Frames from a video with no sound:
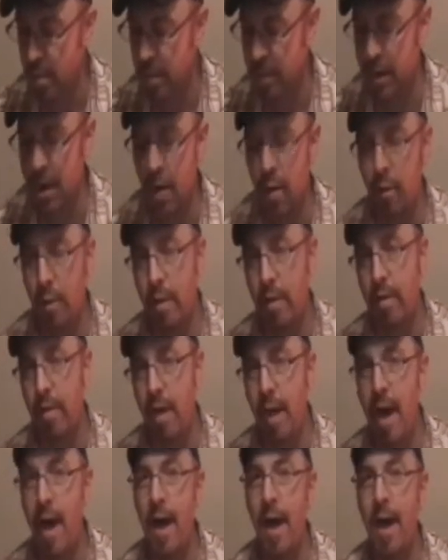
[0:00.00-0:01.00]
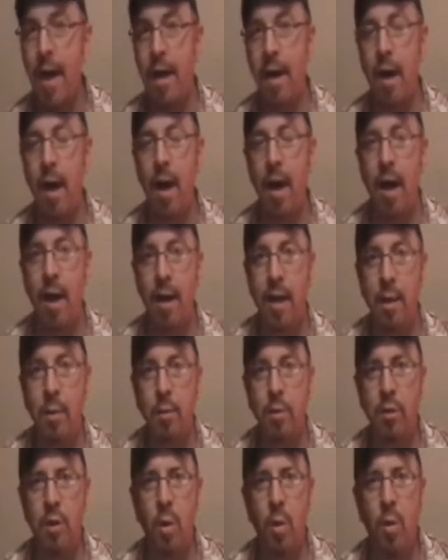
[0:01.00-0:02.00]
But not only that, he
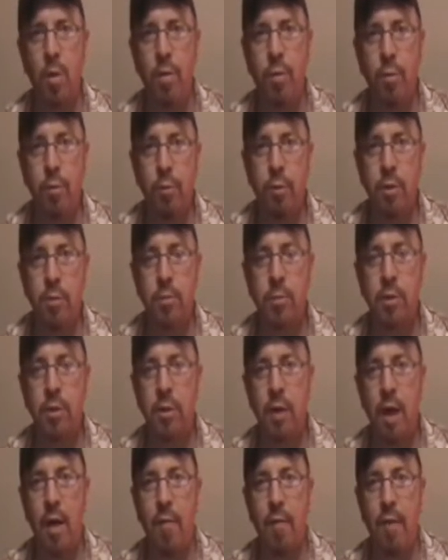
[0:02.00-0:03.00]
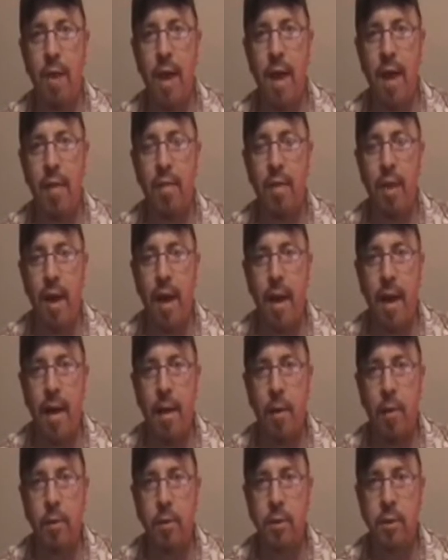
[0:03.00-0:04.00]
was going through some stuff he had at the
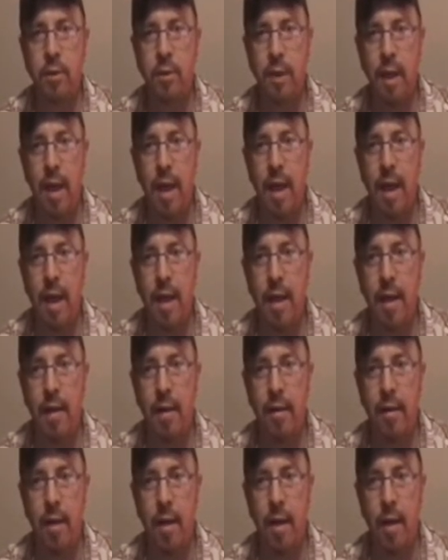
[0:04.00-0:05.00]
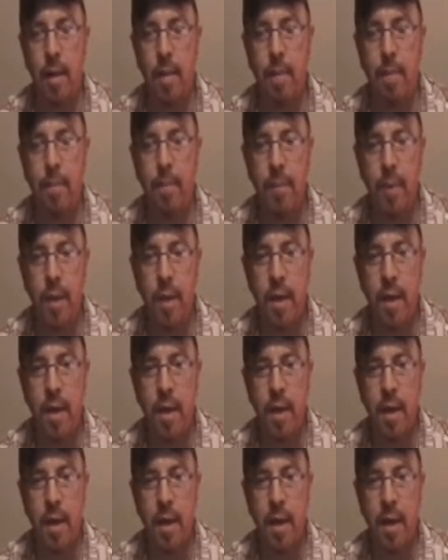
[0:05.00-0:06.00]
house, and
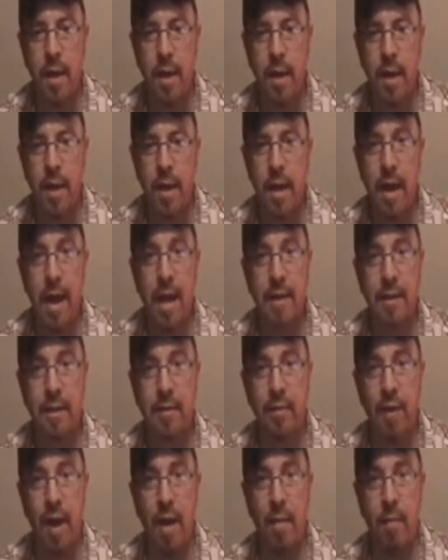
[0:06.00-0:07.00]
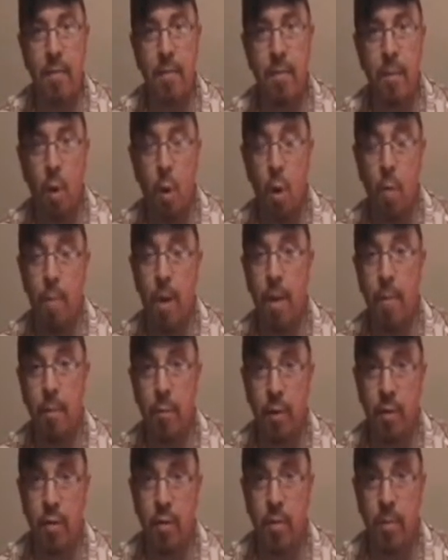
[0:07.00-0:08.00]
he asked if I or my
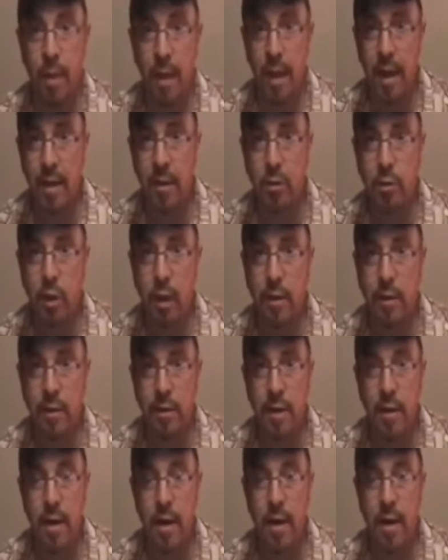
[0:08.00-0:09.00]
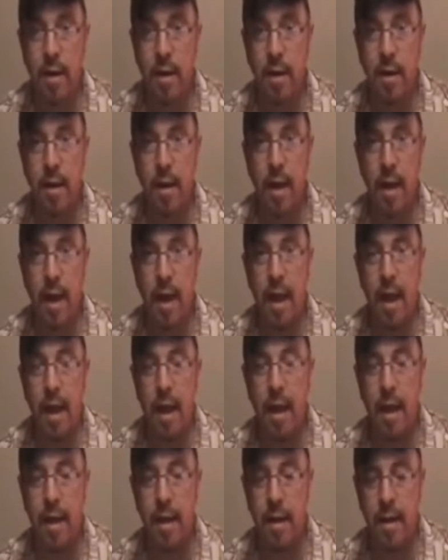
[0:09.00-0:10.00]
brother would be interested in it,
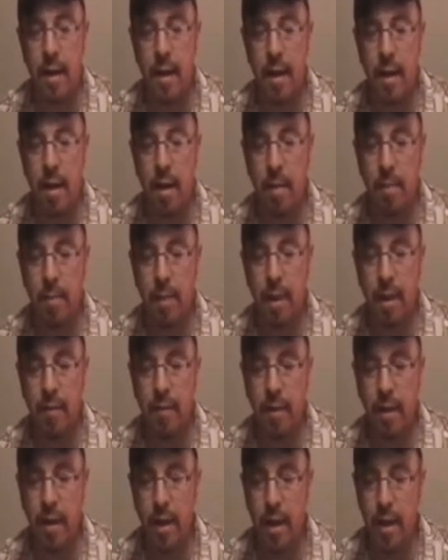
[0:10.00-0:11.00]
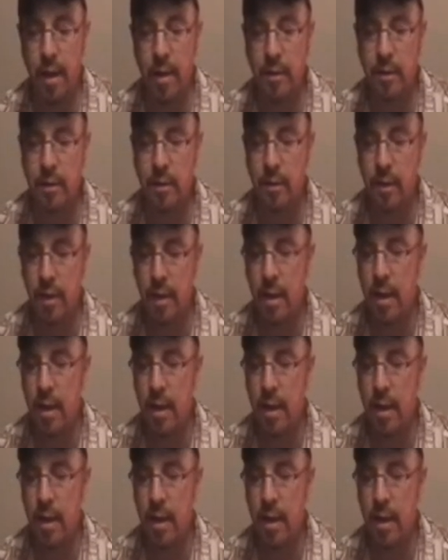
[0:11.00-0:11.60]
and he ended up giving us